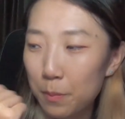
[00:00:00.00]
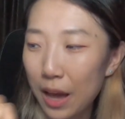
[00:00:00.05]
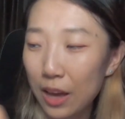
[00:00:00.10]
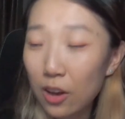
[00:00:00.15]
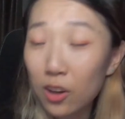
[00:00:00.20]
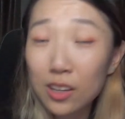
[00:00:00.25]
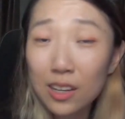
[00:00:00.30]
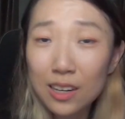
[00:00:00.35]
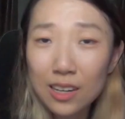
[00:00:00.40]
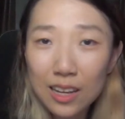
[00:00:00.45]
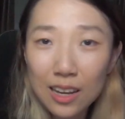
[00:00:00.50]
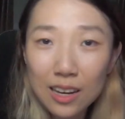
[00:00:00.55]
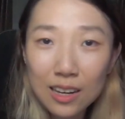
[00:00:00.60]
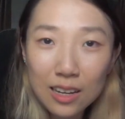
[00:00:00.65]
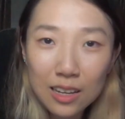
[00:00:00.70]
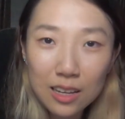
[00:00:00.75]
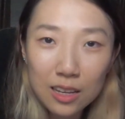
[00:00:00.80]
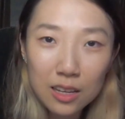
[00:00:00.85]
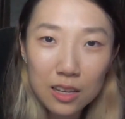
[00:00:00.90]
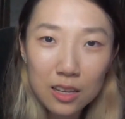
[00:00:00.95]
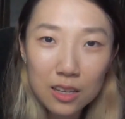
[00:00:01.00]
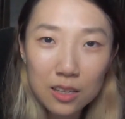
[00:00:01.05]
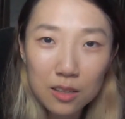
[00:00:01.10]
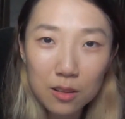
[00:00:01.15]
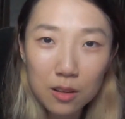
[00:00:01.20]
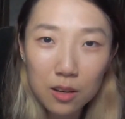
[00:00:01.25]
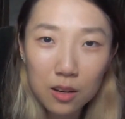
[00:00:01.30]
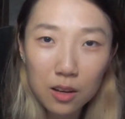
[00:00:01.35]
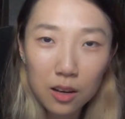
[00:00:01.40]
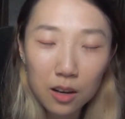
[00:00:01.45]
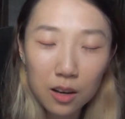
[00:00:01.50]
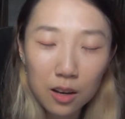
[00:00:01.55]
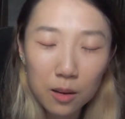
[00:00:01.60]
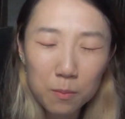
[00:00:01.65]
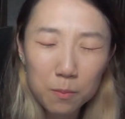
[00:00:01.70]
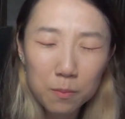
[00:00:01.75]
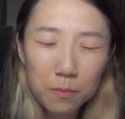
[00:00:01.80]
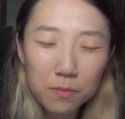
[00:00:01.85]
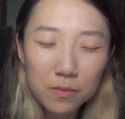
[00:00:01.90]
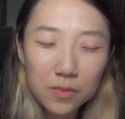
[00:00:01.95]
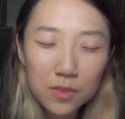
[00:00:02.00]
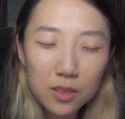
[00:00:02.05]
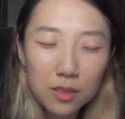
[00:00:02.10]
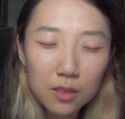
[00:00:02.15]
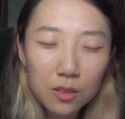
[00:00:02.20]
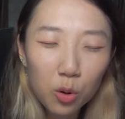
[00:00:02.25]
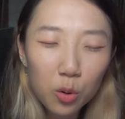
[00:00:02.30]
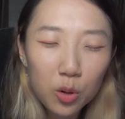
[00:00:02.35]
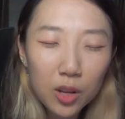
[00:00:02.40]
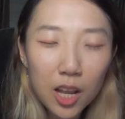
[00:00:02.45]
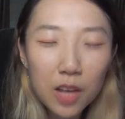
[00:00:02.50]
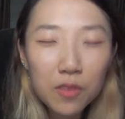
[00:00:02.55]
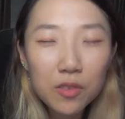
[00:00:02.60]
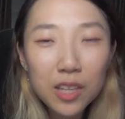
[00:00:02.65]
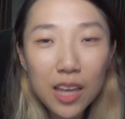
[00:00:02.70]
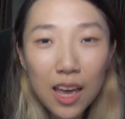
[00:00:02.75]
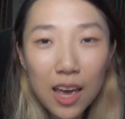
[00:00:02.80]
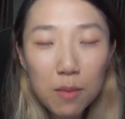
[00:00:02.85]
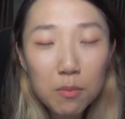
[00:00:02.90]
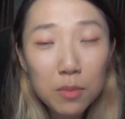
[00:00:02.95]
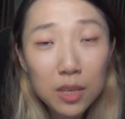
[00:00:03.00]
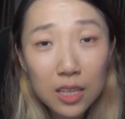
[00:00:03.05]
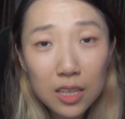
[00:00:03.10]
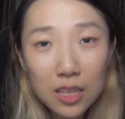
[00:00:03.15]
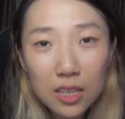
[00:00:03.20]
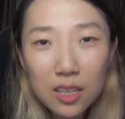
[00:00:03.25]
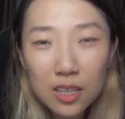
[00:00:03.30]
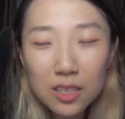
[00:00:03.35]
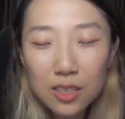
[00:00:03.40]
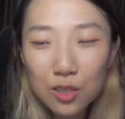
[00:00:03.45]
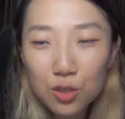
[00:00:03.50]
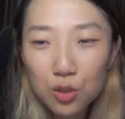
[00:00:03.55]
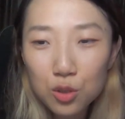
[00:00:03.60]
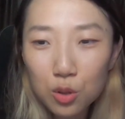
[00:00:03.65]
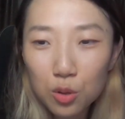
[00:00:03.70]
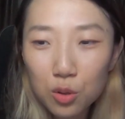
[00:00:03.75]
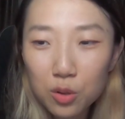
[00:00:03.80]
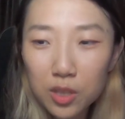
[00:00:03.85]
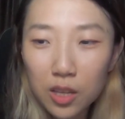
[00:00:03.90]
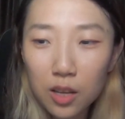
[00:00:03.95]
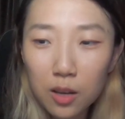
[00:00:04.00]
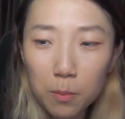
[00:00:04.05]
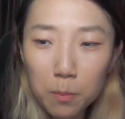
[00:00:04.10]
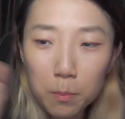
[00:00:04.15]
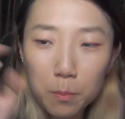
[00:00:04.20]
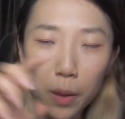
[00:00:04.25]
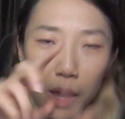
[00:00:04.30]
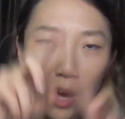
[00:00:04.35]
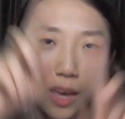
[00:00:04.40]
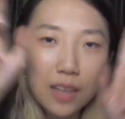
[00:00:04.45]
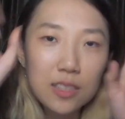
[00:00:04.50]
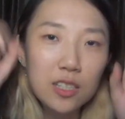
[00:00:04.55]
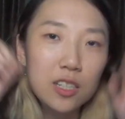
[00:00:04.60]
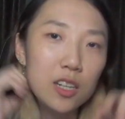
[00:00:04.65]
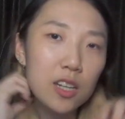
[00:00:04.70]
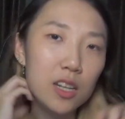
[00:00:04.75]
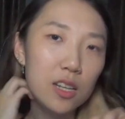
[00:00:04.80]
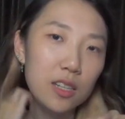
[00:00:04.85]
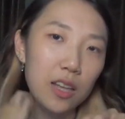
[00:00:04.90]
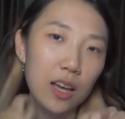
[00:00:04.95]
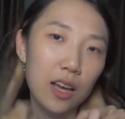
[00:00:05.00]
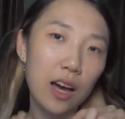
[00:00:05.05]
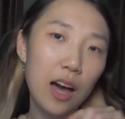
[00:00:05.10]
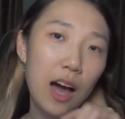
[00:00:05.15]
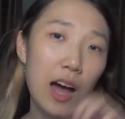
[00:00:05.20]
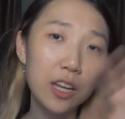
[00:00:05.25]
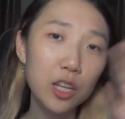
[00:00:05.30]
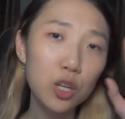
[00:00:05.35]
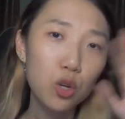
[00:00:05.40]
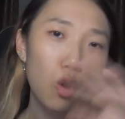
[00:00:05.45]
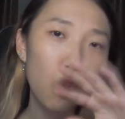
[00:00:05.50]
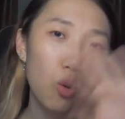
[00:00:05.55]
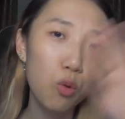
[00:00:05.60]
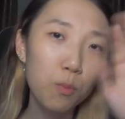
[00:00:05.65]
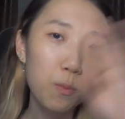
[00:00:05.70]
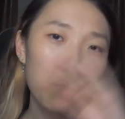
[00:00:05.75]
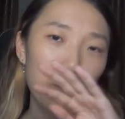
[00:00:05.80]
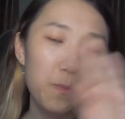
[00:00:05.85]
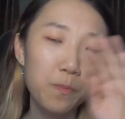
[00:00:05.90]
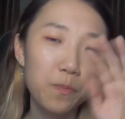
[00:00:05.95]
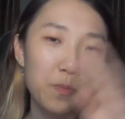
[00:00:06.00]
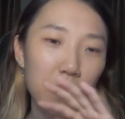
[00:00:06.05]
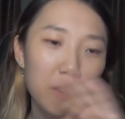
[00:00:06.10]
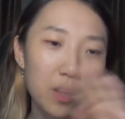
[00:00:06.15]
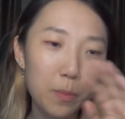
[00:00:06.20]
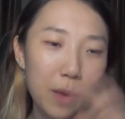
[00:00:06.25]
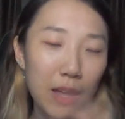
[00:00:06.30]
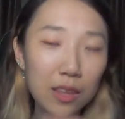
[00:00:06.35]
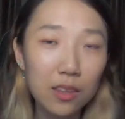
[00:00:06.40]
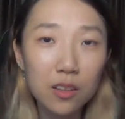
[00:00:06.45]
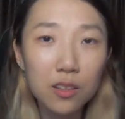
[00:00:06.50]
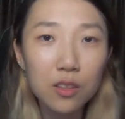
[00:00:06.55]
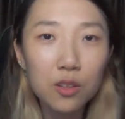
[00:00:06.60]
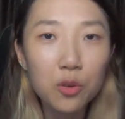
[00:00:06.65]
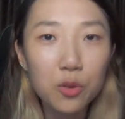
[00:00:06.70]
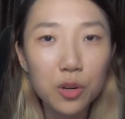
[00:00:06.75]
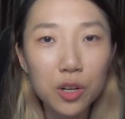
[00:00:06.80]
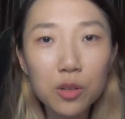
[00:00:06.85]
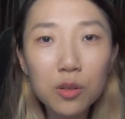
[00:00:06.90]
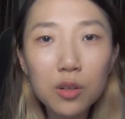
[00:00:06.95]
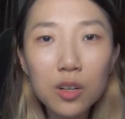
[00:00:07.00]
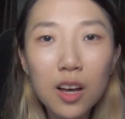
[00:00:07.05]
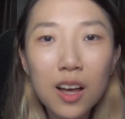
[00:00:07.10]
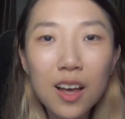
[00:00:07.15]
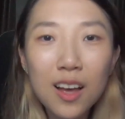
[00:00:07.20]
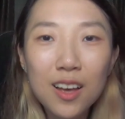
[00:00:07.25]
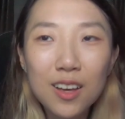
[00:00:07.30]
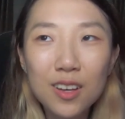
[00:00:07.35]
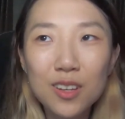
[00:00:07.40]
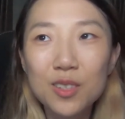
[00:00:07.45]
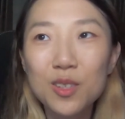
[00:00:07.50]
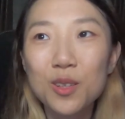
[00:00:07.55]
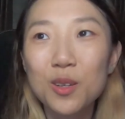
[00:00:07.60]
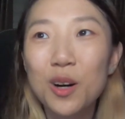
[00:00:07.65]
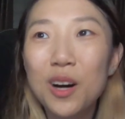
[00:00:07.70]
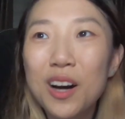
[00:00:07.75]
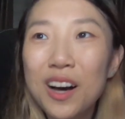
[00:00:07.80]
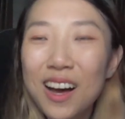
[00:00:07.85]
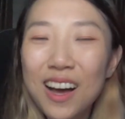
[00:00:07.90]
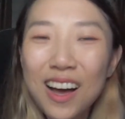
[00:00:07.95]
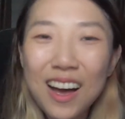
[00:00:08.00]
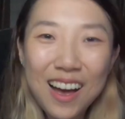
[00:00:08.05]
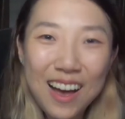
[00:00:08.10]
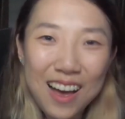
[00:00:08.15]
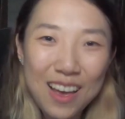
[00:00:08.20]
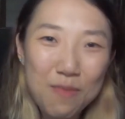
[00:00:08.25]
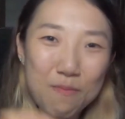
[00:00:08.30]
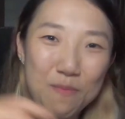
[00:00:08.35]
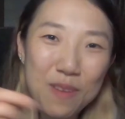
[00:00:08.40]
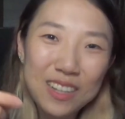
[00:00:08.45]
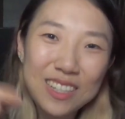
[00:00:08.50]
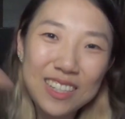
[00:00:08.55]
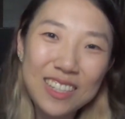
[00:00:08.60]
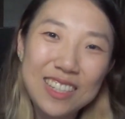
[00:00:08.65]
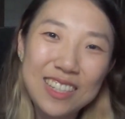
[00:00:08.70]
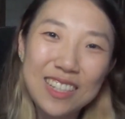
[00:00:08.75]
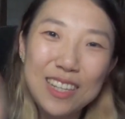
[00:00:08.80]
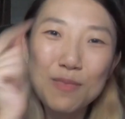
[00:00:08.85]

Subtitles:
I got a Lianli O11 Air Mini, so the back actually is like a honeycomb pattern grill. So I just